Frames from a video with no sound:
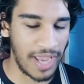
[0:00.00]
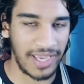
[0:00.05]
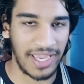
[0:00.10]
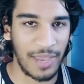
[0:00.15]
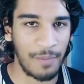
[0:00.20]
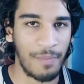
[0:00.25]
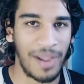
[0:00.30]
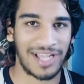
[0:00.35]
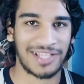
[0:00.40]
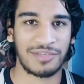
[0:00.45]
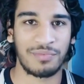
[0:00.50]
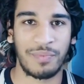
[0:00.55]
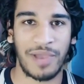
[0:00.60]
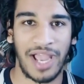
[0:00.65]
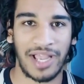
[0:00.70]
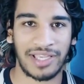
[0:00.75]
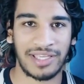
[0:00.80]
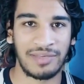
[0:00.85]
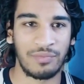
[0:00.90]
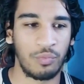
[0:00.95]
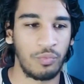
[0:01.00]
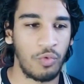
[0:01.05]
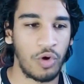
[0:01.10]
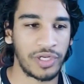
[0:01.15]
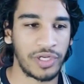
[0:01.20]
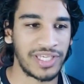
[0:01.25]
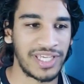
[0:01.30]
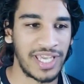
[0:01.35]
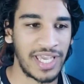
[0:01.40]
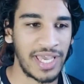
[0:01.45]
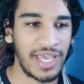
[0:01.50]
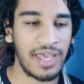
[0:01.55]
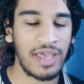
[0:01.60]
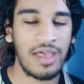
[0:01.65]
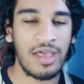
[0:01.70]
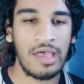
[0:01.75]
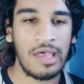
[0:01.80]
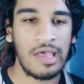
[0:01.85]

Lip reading: Endgame back to back in 1 year,